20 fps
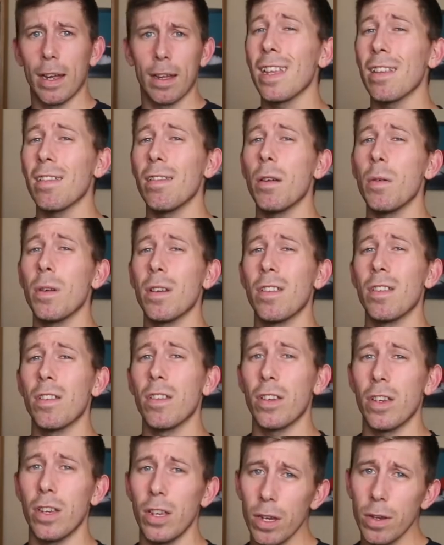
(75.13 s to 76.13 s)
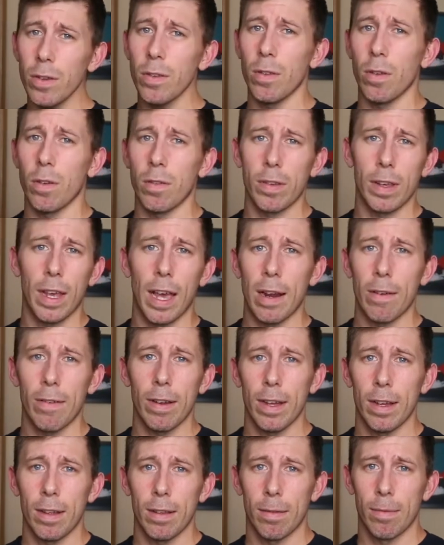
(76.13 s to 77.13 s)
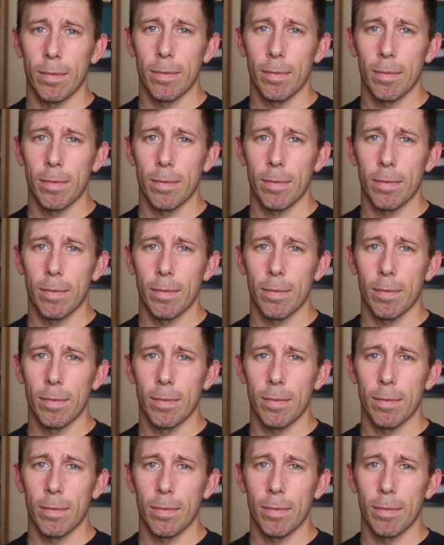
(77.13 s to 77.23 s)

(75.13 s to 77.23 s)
There's no excuse not to carry it.